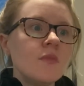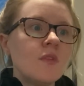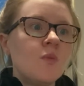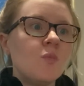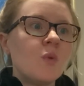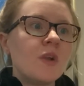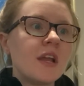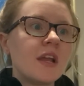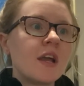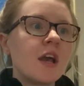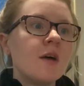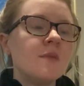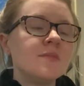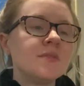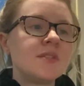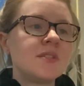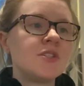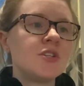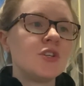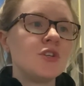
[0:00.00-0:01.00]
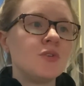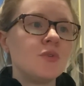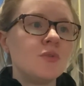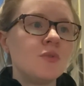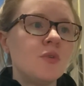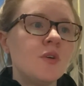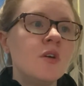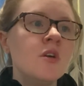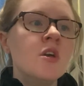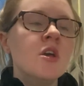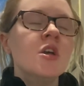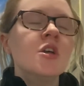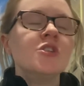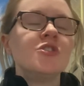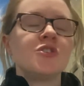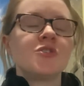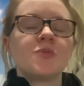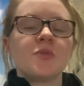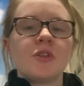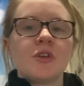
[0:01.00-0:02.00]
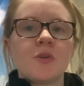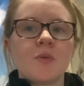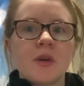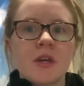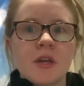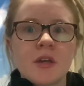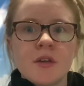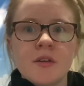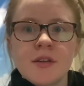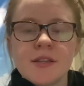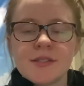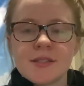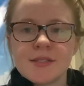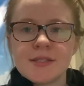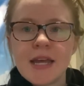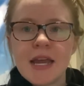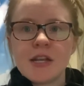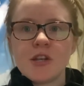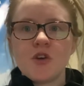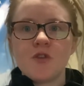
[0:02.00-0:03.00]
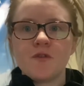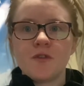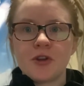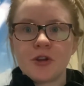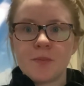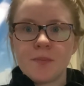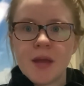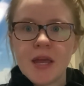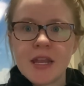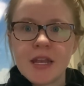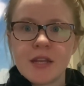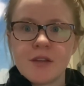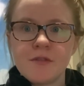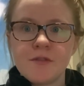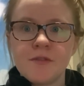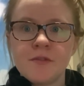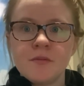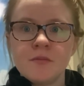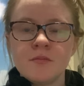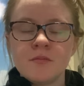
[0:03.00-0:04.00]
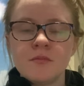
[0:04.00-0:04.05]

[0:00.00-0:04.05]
When it comes to, just really quick as a side note for competitive,